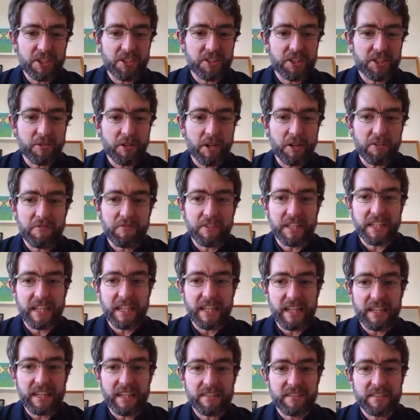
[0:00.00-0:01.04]
to over the
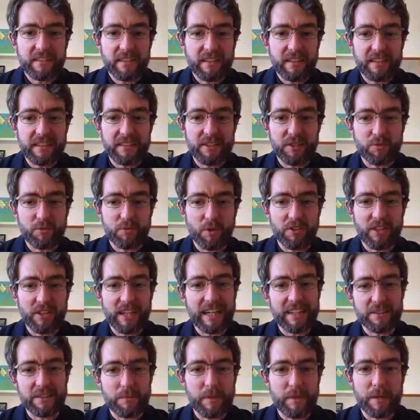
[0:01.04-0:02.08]
years, and this is one that
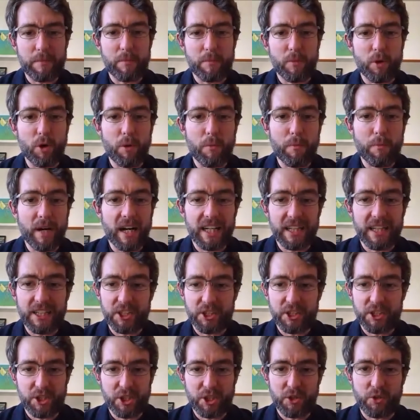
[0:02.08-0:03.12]
has a bit more
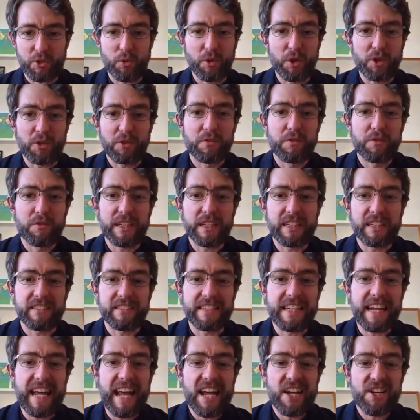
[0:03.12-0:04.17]
mileage than quoof, is
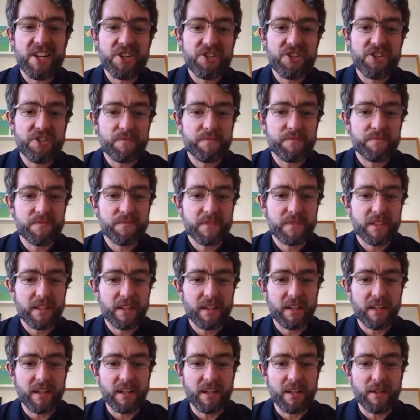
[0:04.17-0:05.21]
nesh,
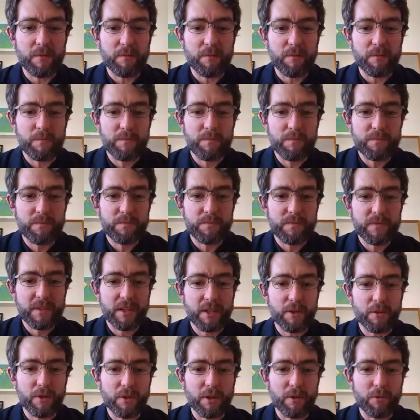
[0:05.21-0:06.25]

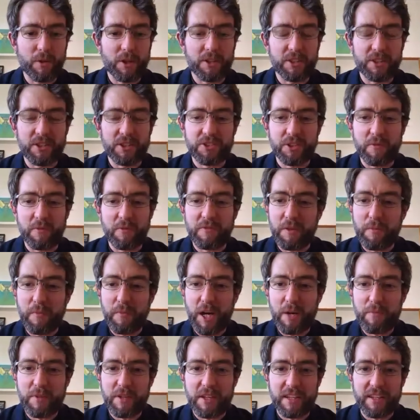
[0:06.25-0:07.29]
a word that some of you
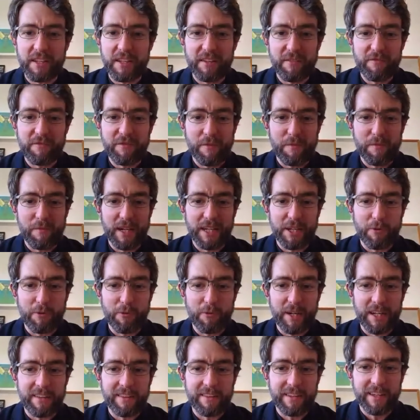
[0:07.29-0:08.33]
might be familiar
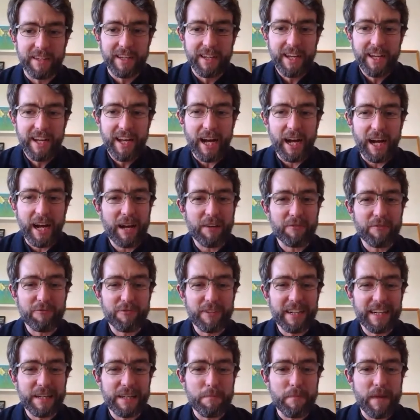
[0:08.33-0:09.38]
with. I haven't
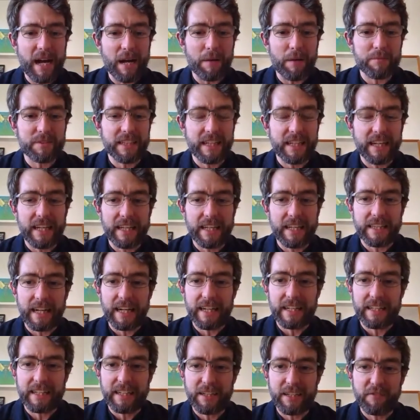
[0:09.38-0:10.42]
really mapped it in
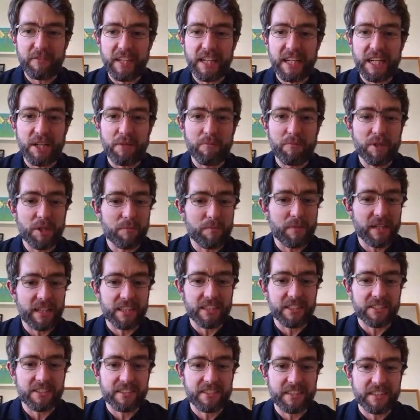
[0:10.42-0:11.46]
that kind of Ian
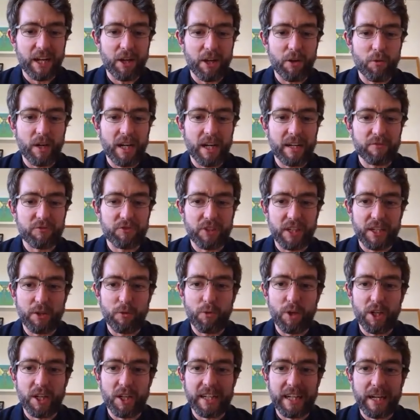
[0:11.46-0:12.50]
Macmillan style way of trying to
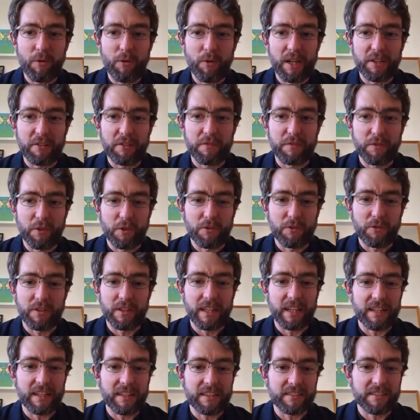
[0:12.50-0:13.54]
work out where the fault
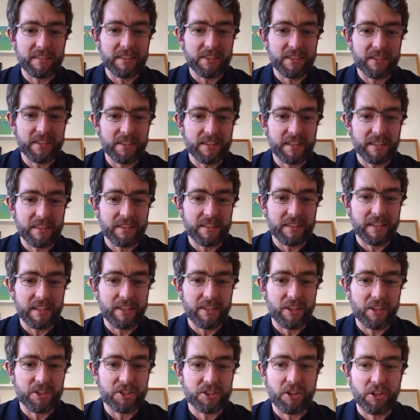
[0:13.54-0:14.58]
lines in
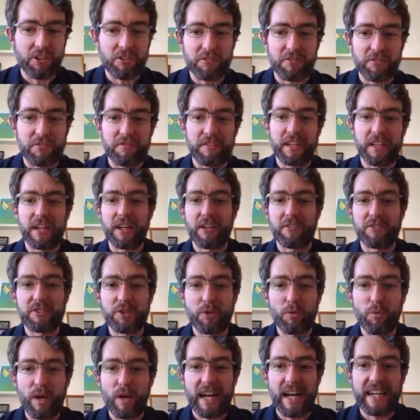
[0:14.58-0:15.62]
our geography are as to
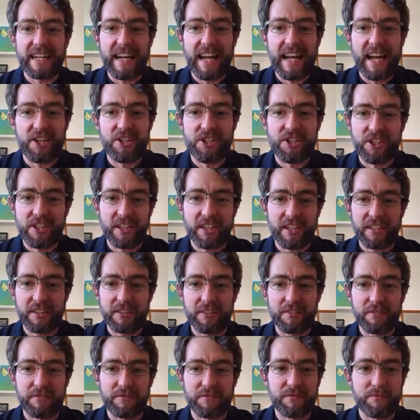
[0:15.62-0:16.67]
where nesh kind
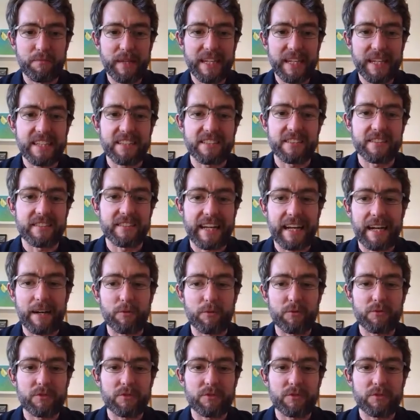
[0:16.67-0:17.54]
of peters out.